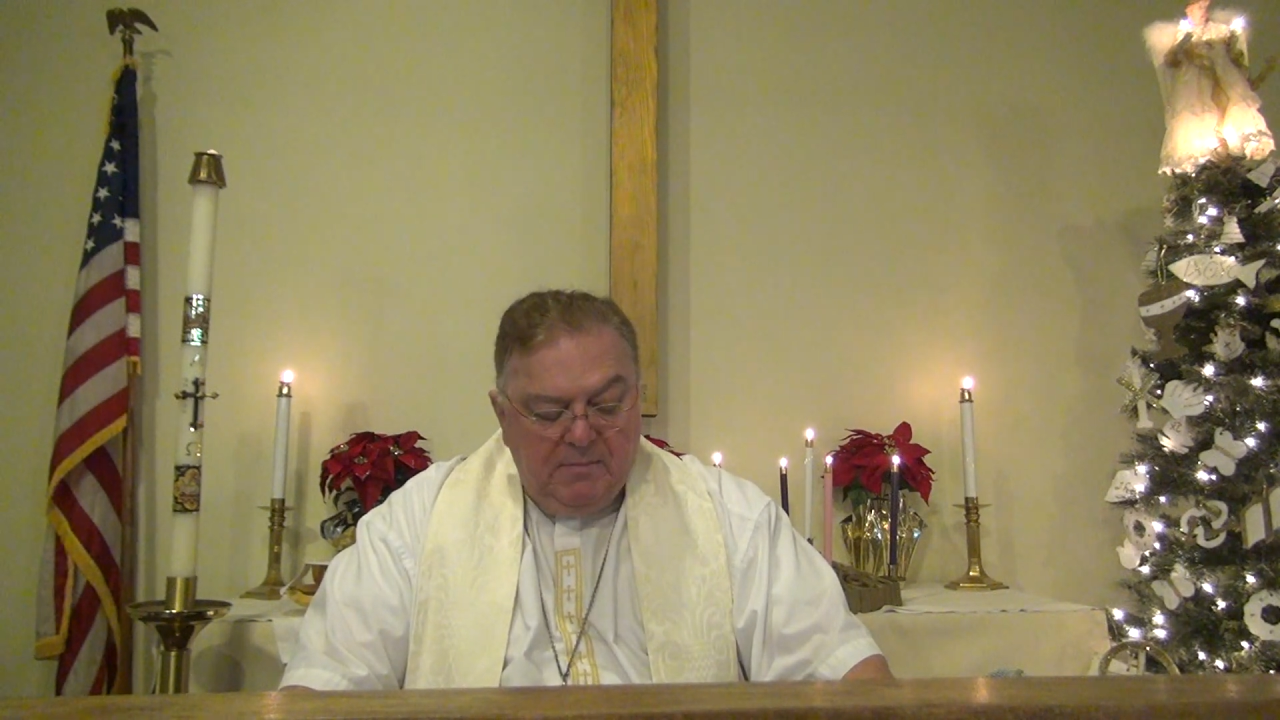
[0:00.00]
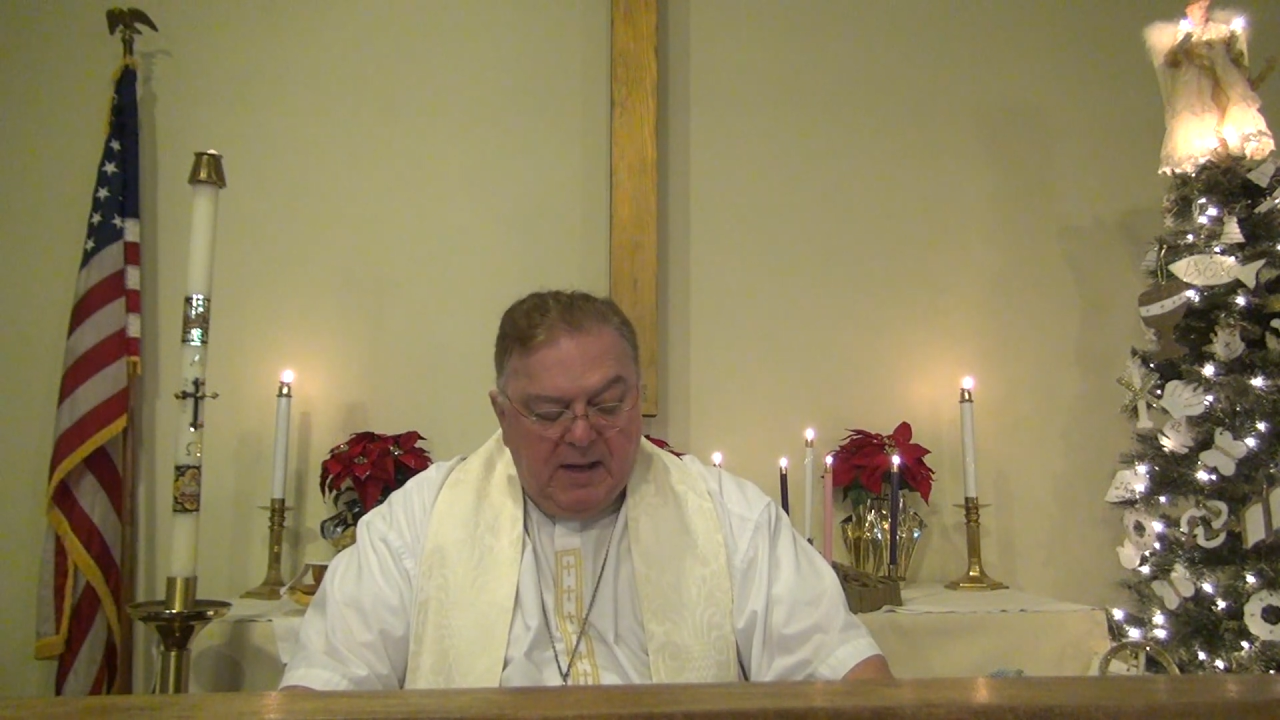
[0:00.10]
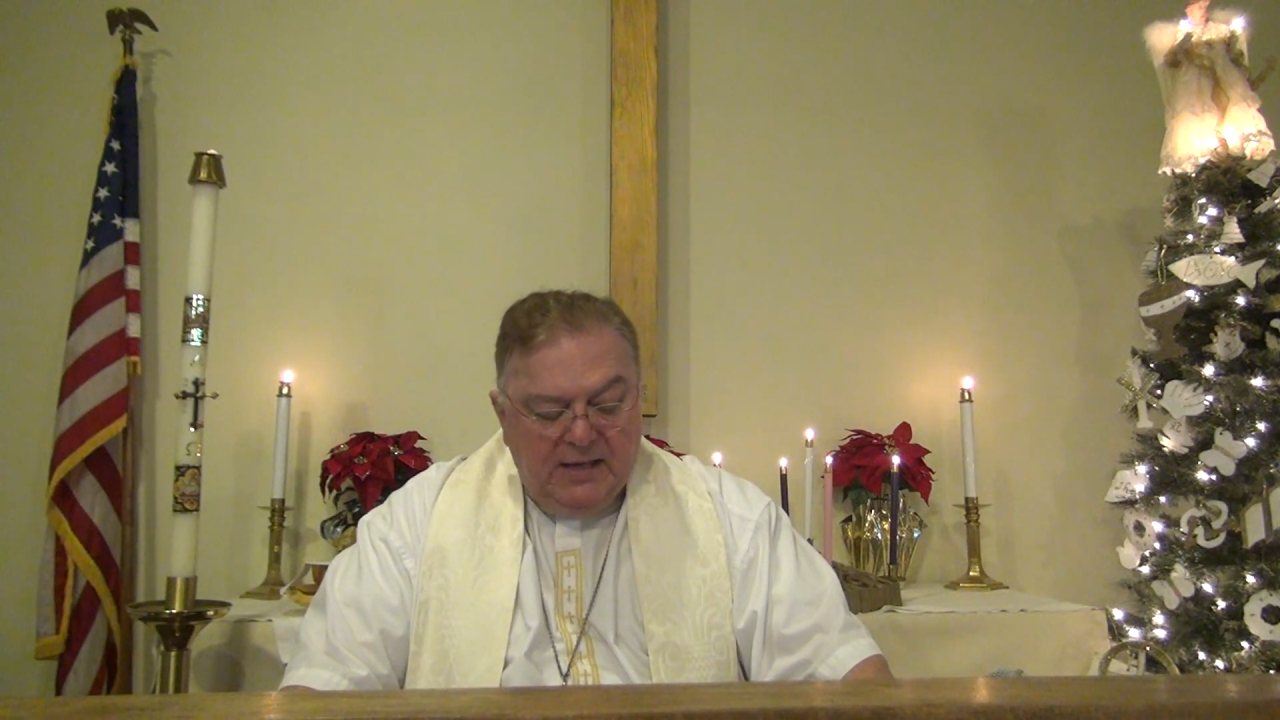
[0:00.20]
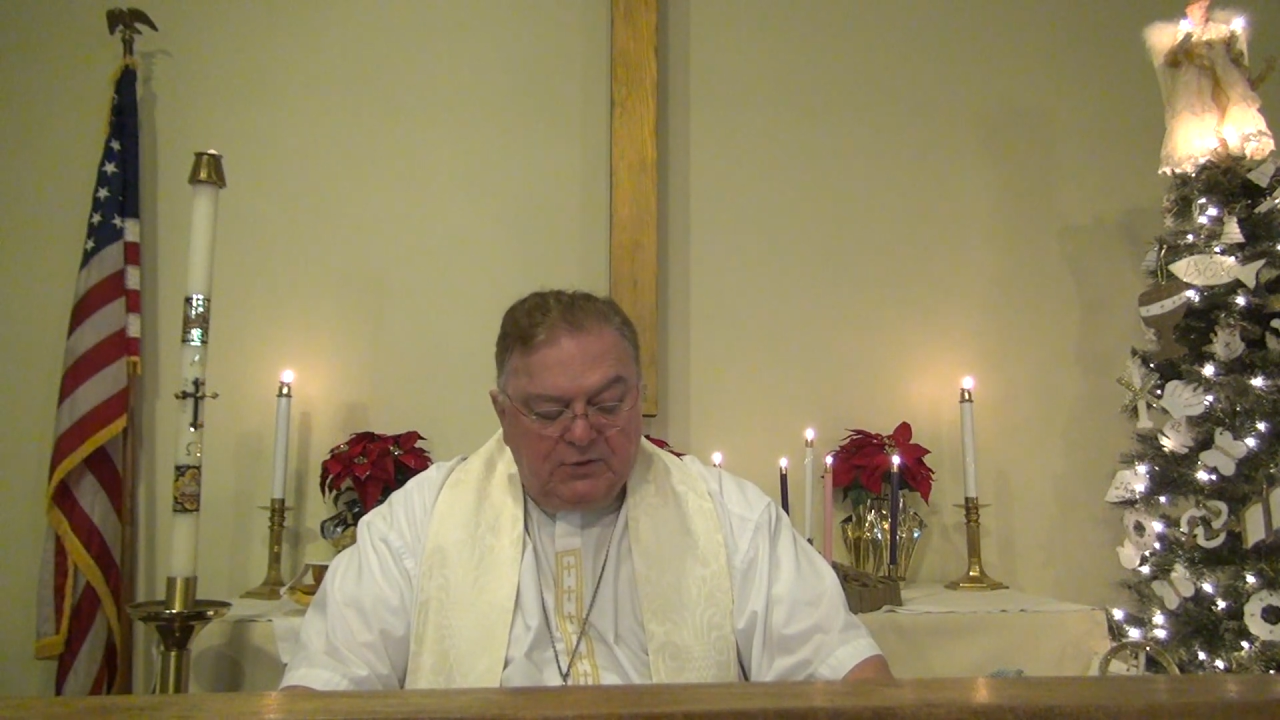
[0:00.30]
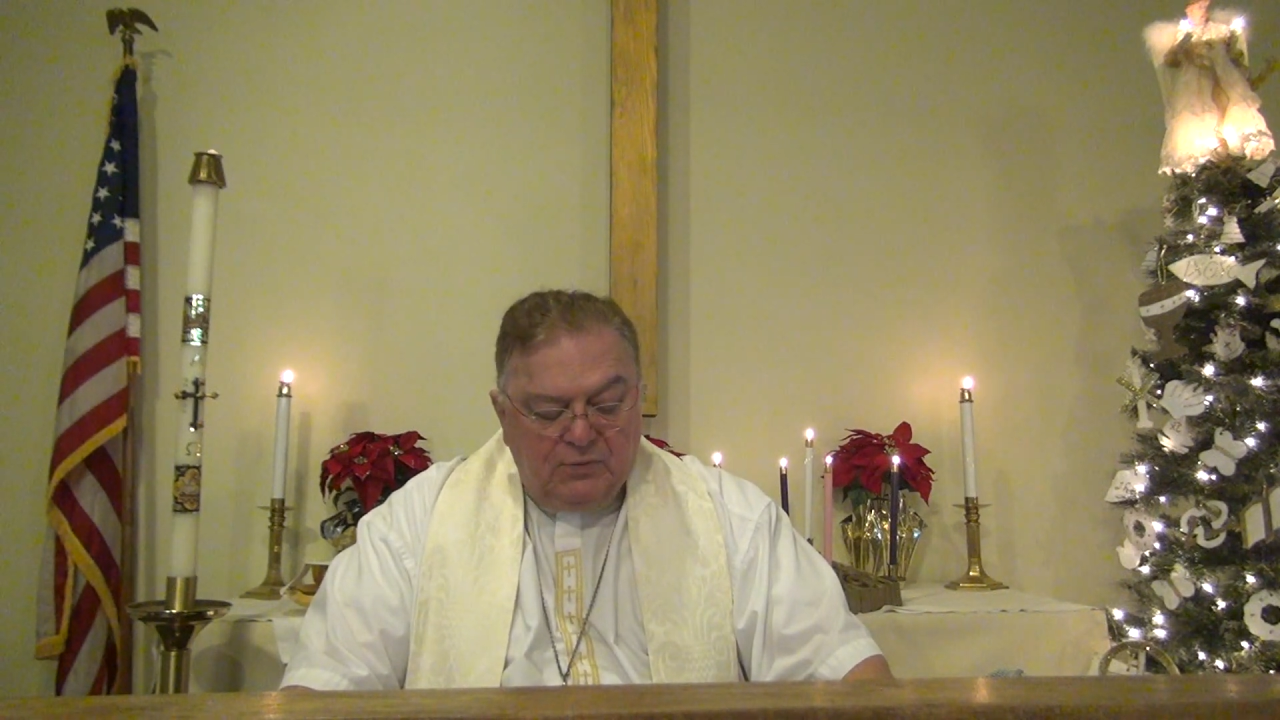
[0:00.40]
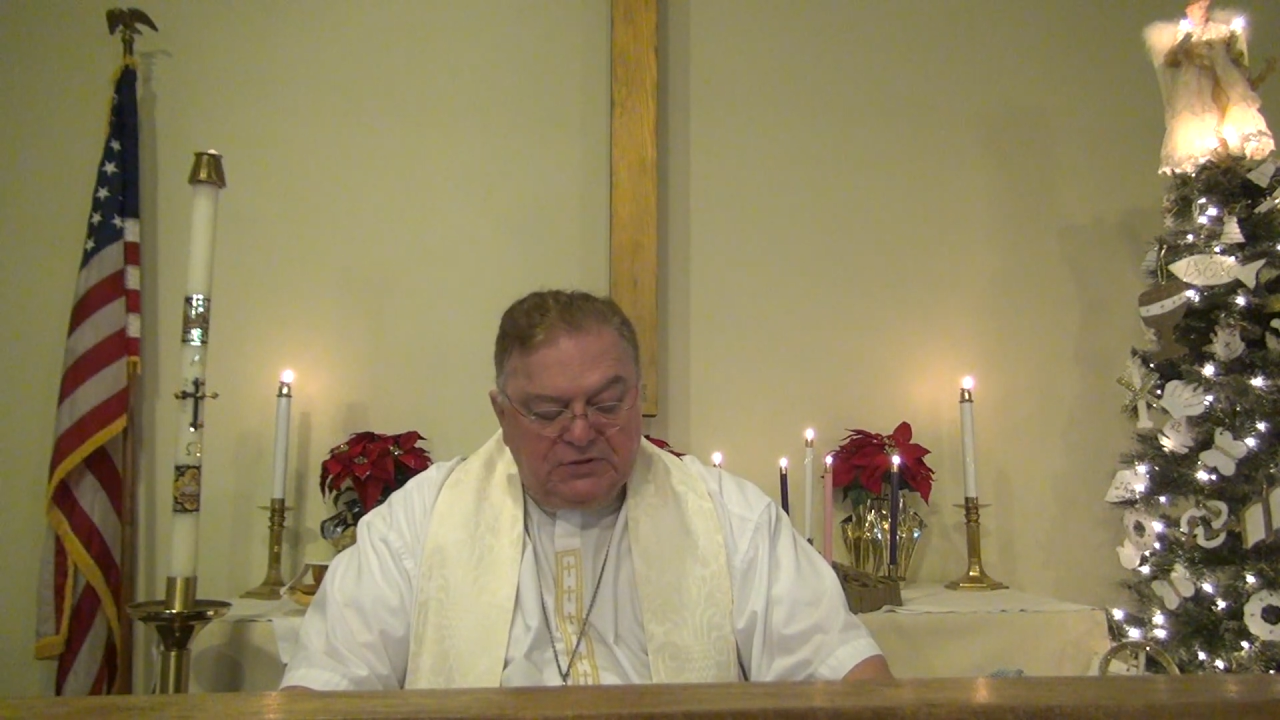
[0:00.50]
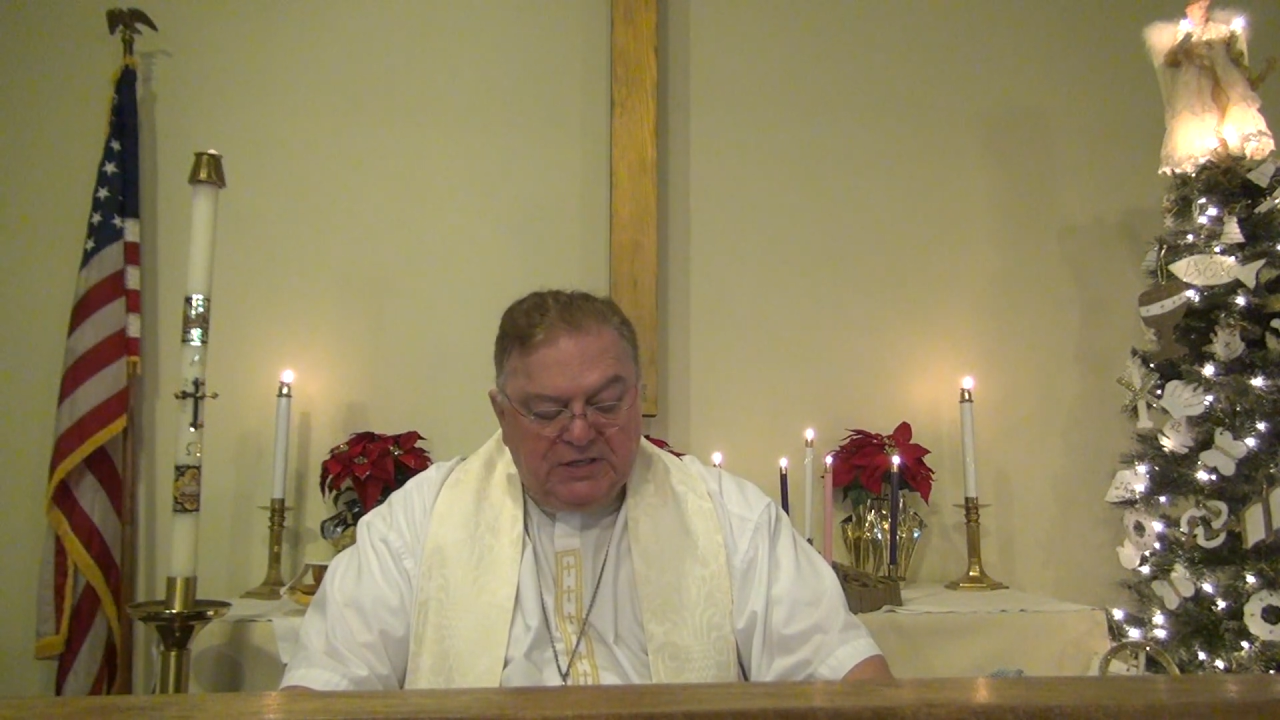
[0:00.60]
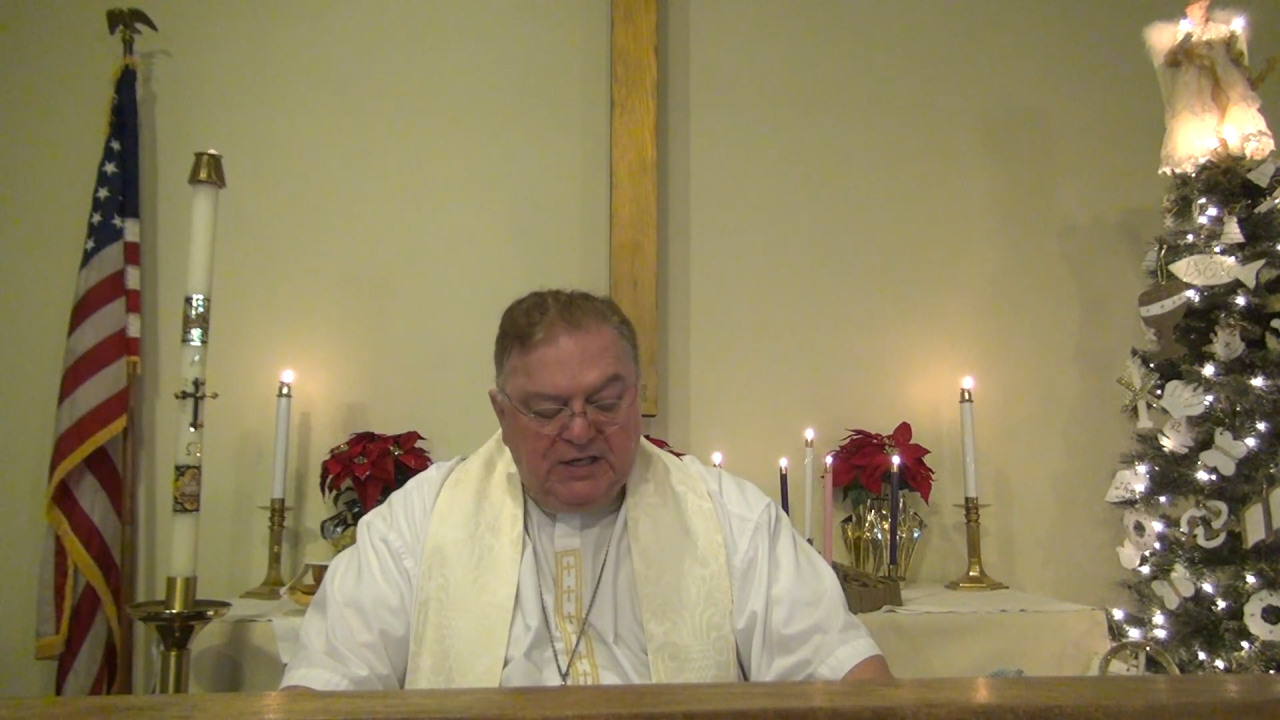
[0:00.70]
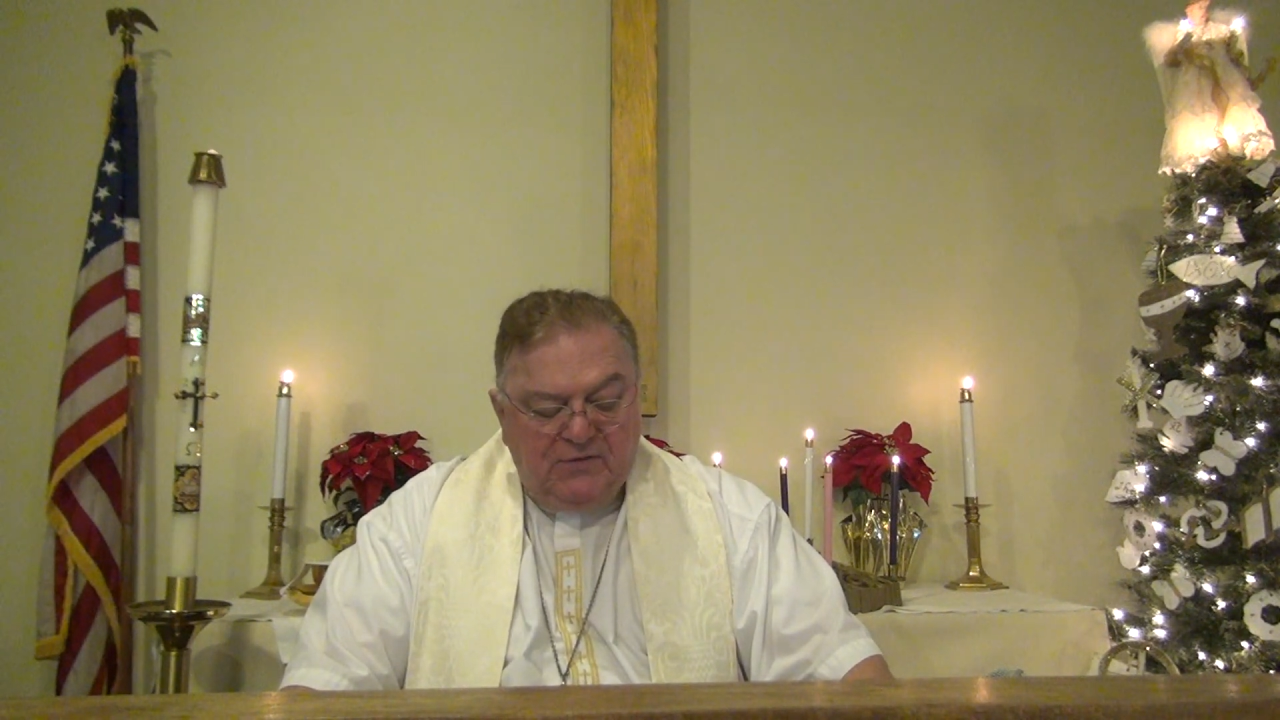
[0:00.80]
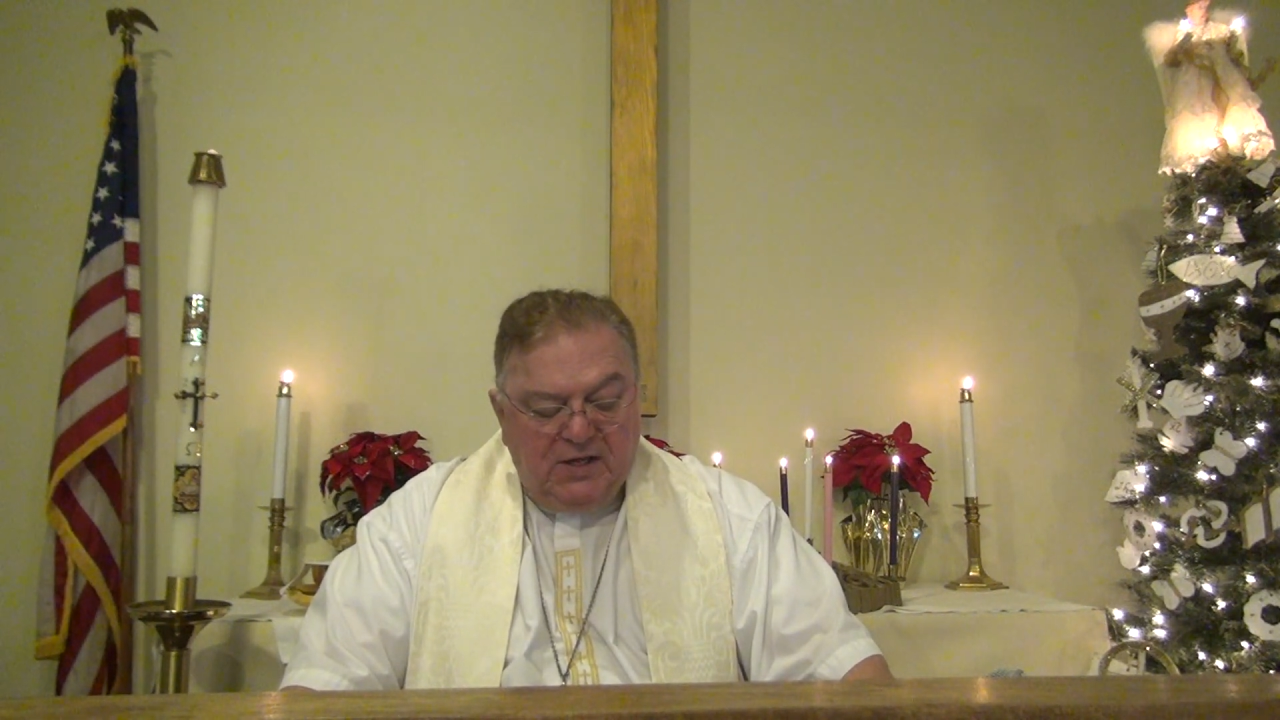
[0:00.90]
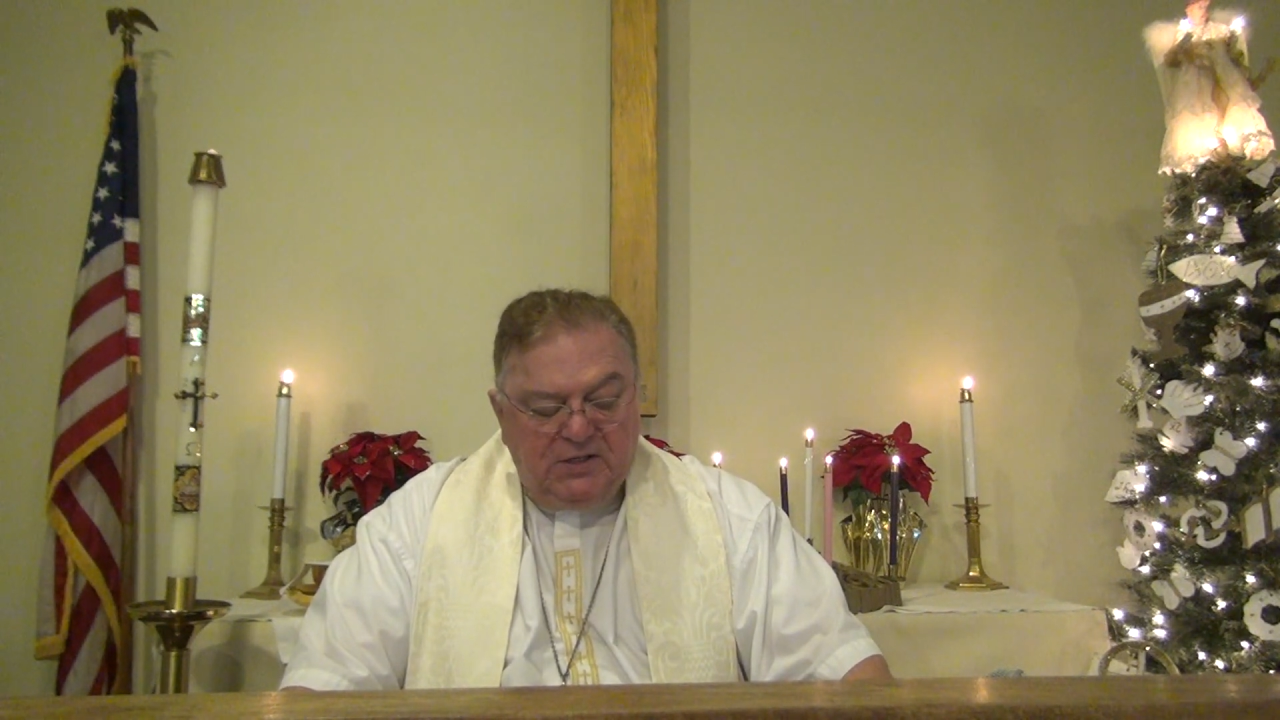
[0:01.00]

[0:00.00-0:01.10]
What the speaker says: might receive